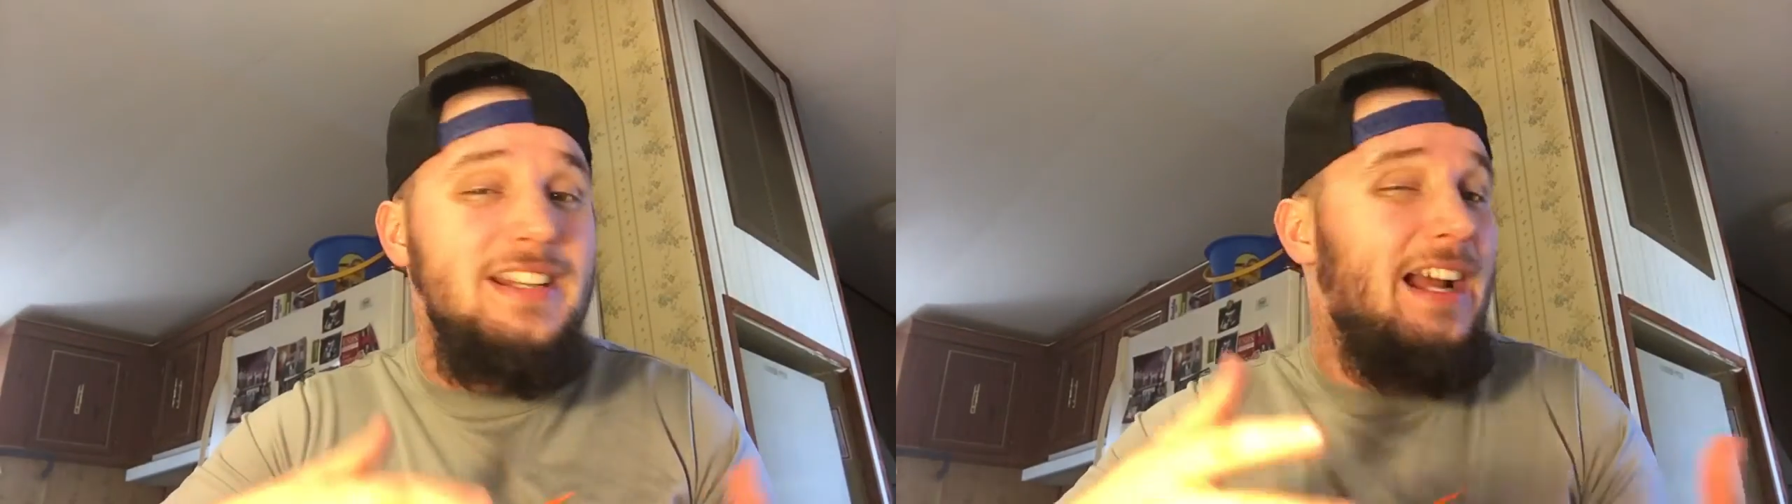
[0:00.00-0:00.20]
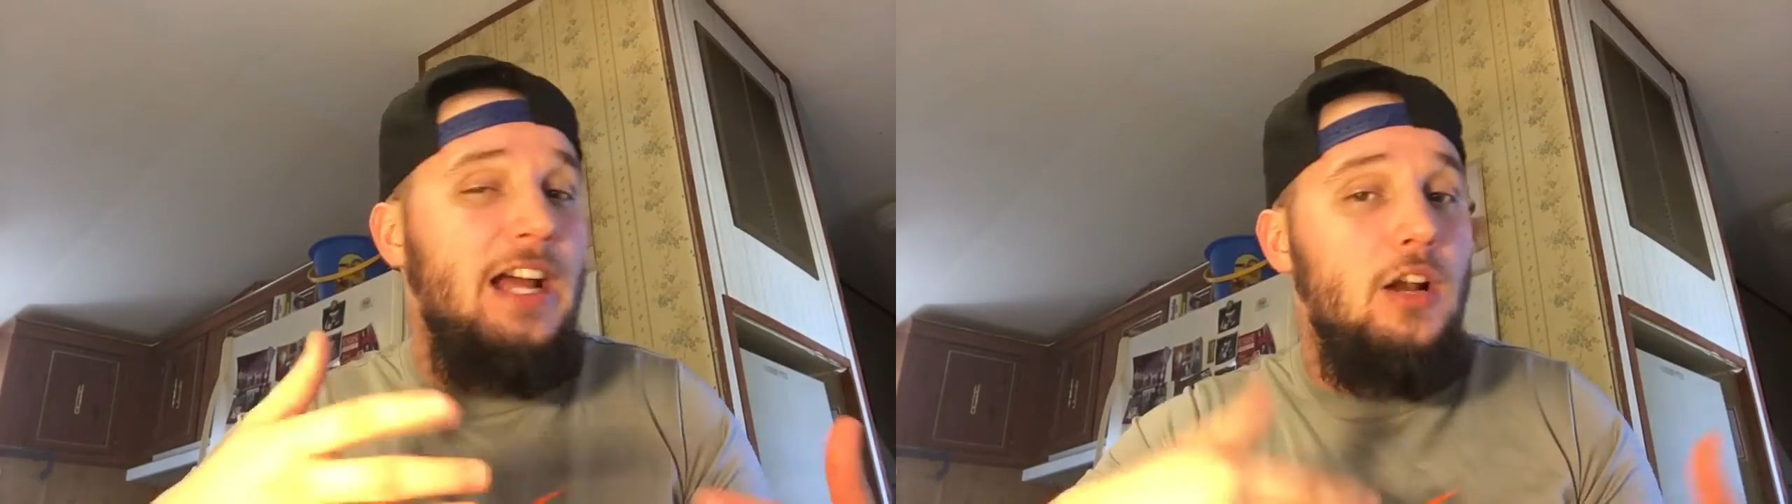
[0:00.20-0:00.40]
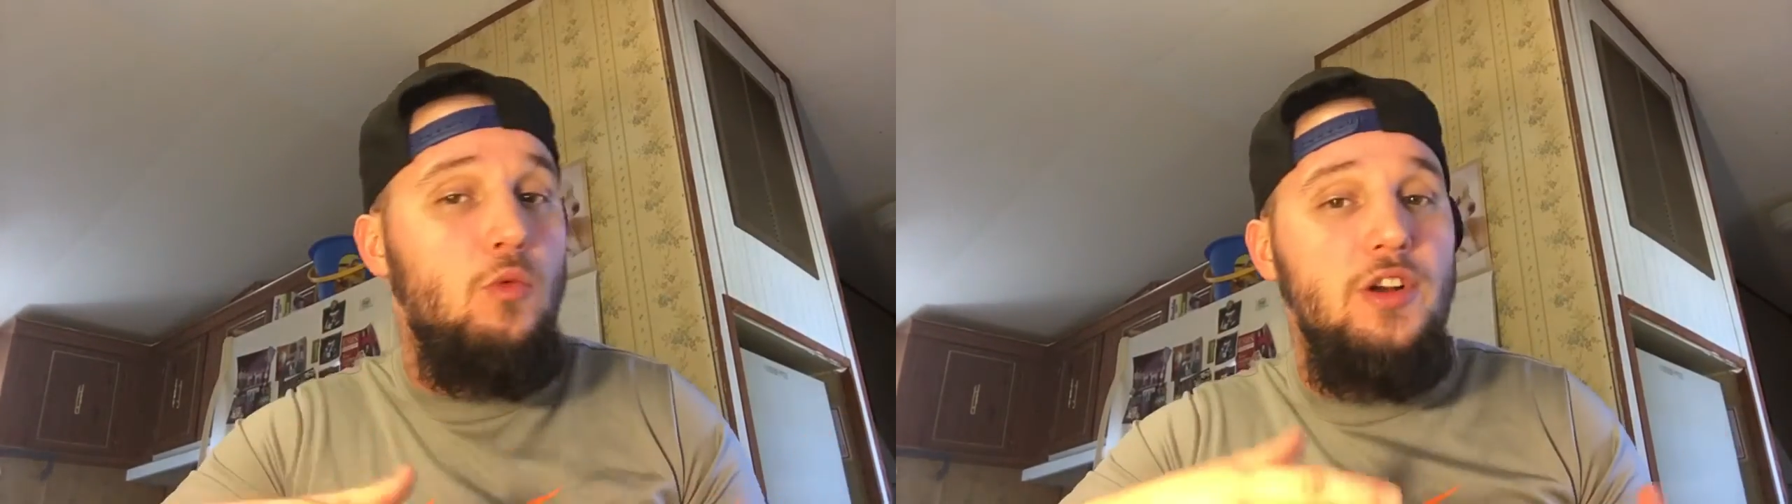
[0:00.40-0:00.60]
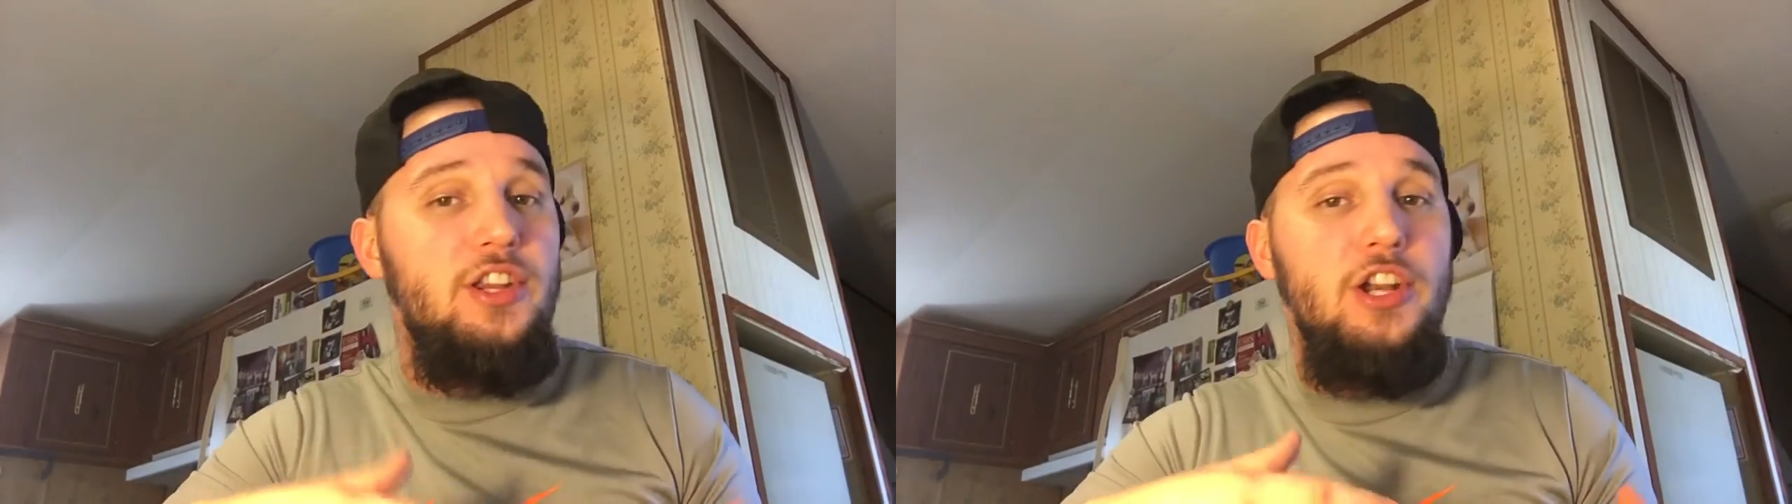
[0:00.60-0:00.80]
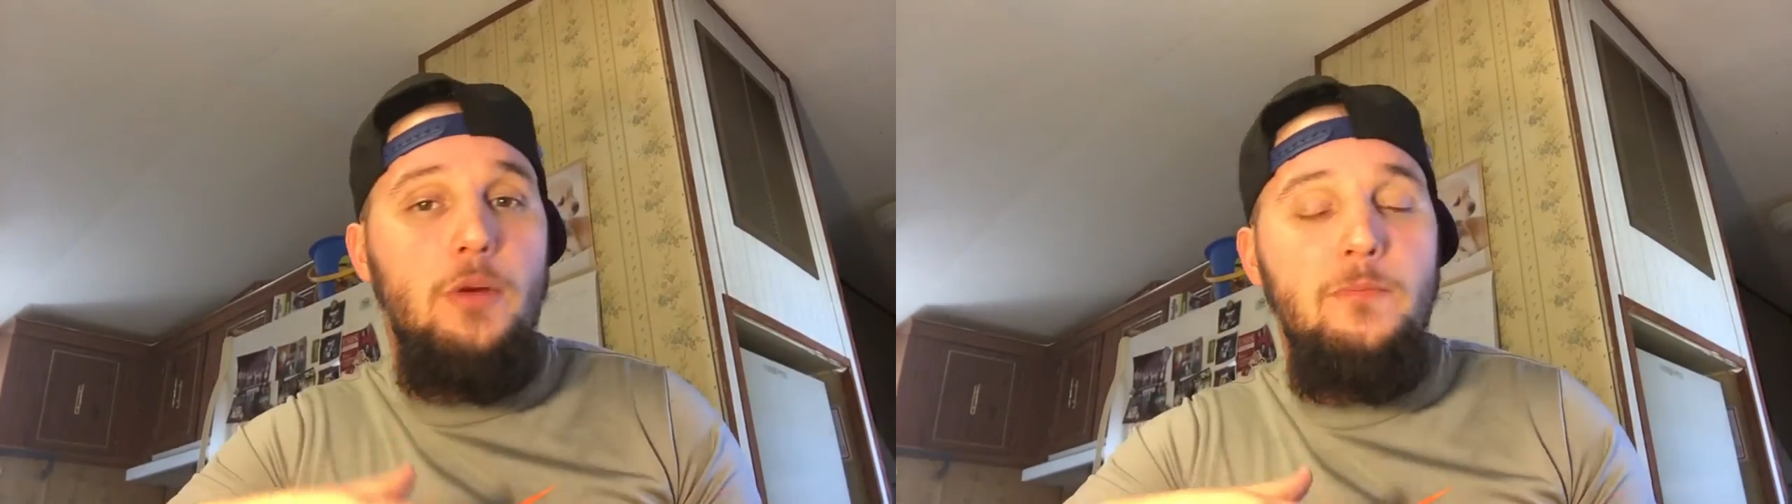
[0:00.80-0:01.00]
and I kind of wanted
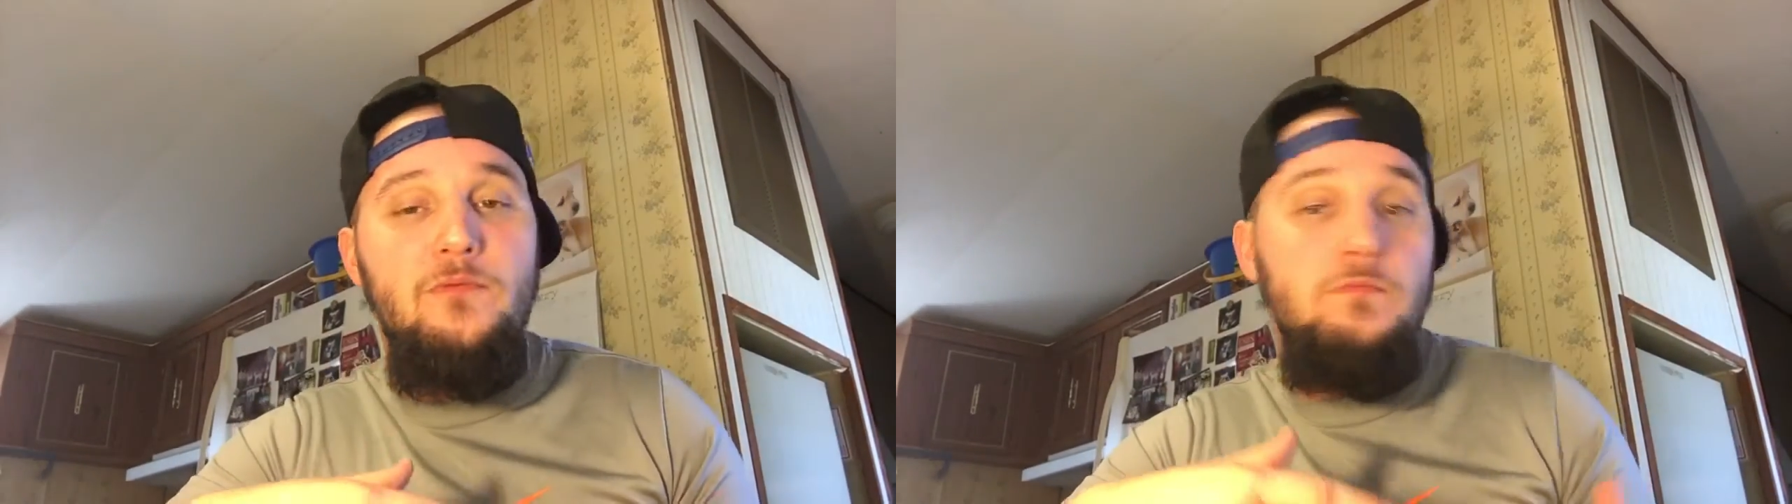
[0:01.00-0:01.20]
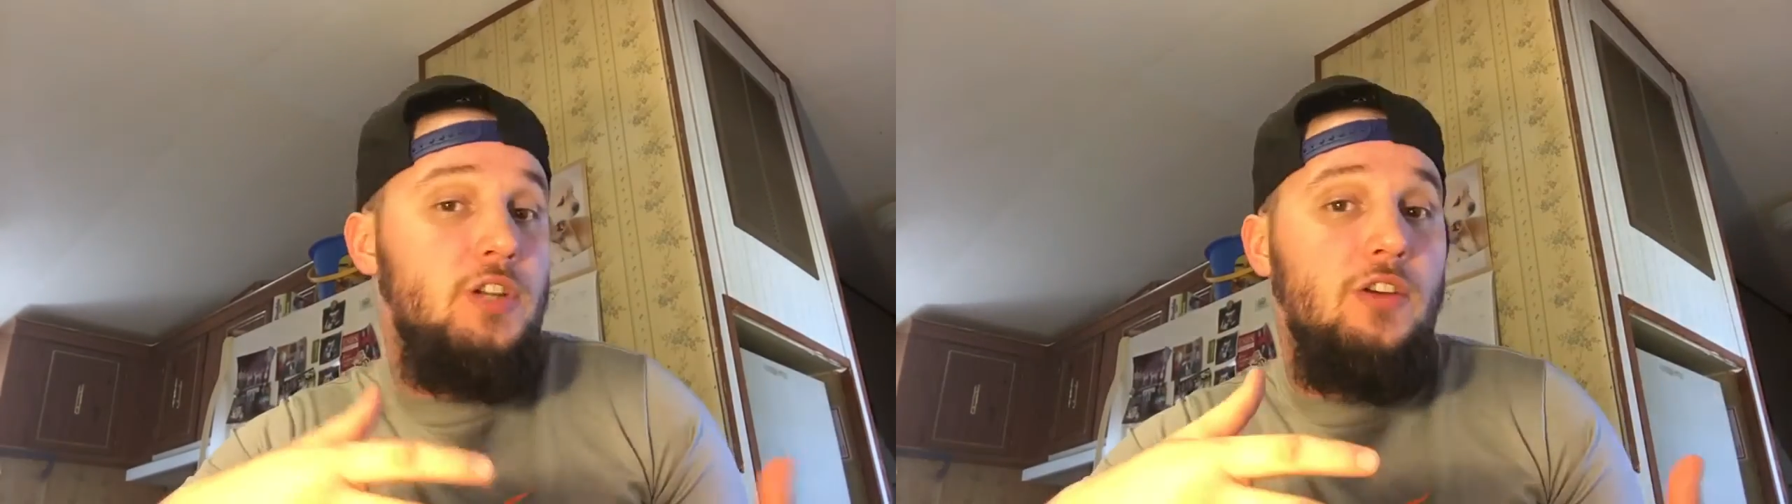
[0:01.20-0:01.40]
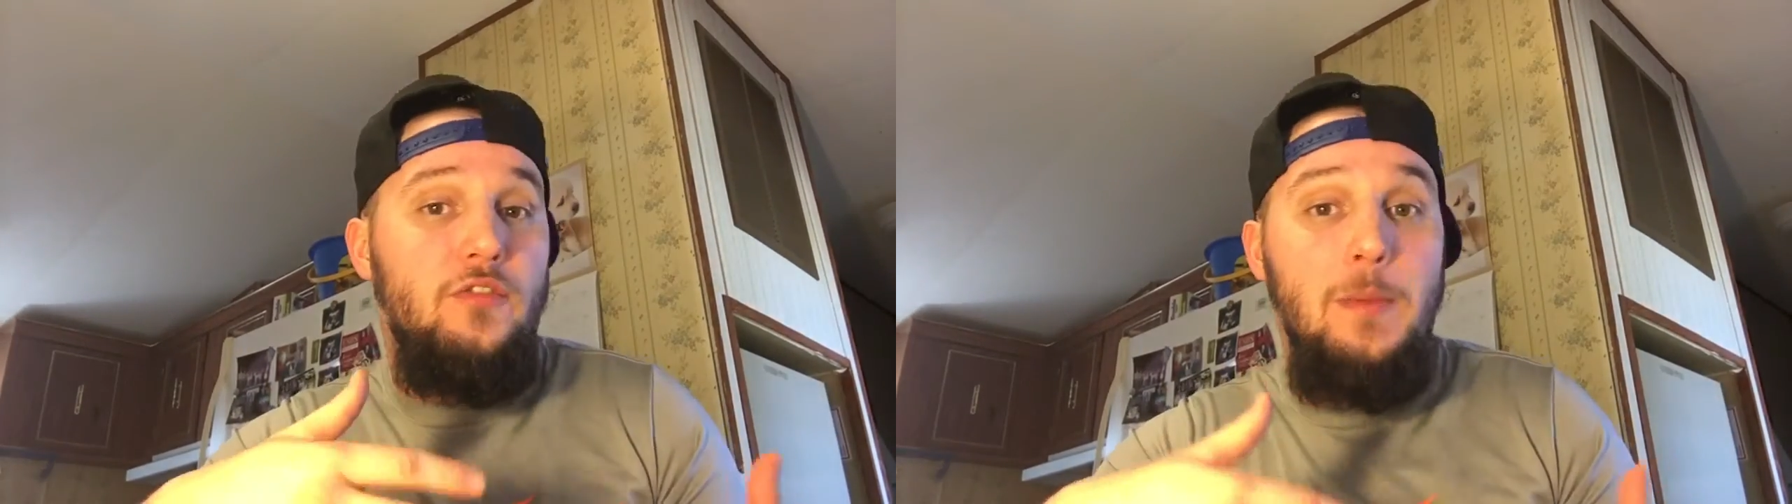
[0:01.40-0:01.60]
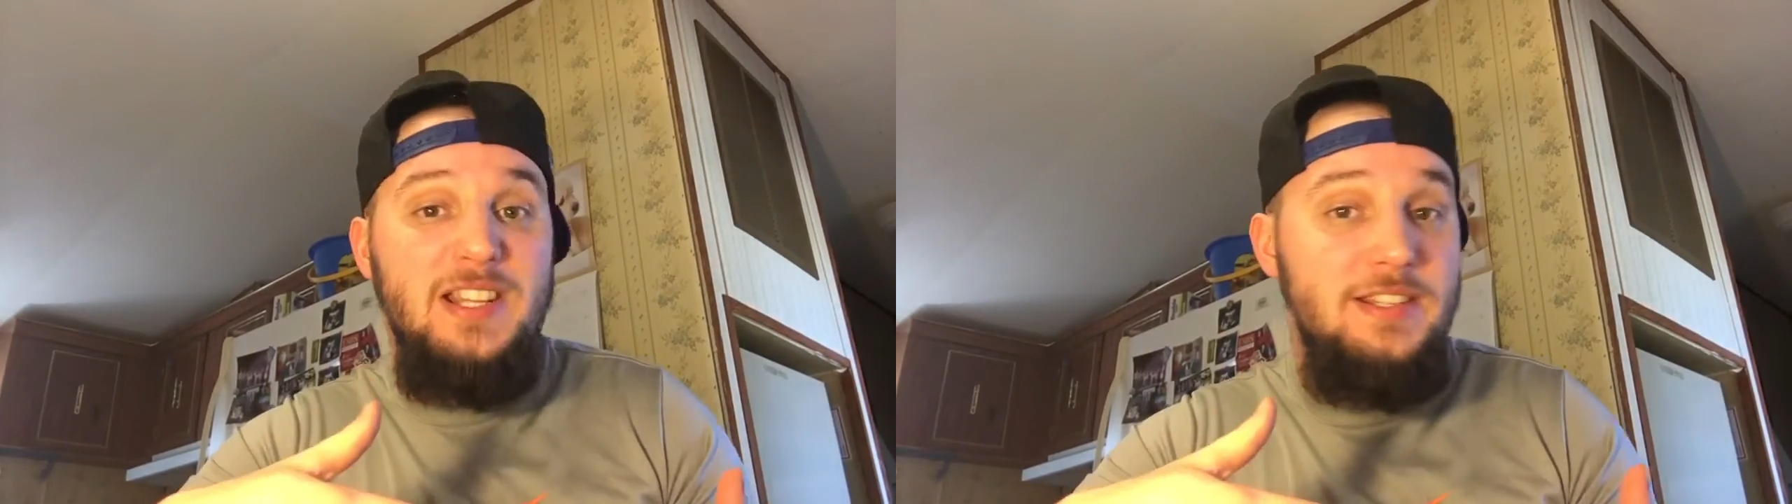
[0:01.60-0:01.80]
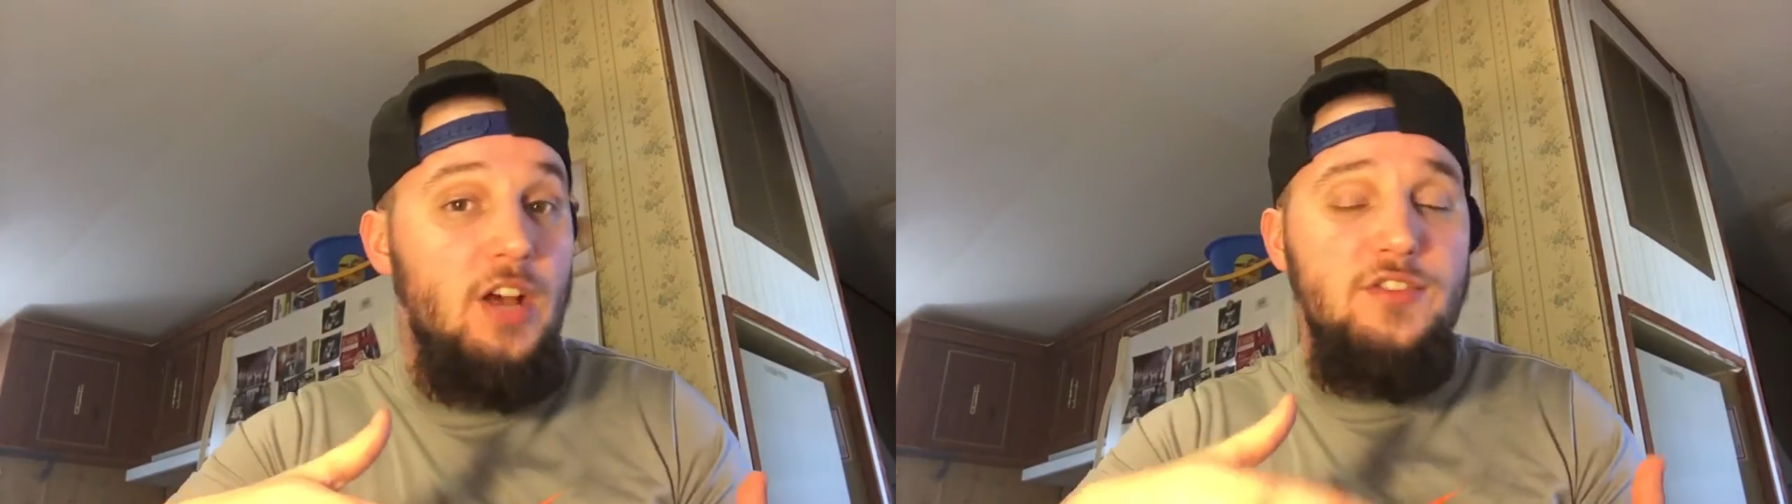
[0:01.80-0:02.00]
to know, you know, for myself.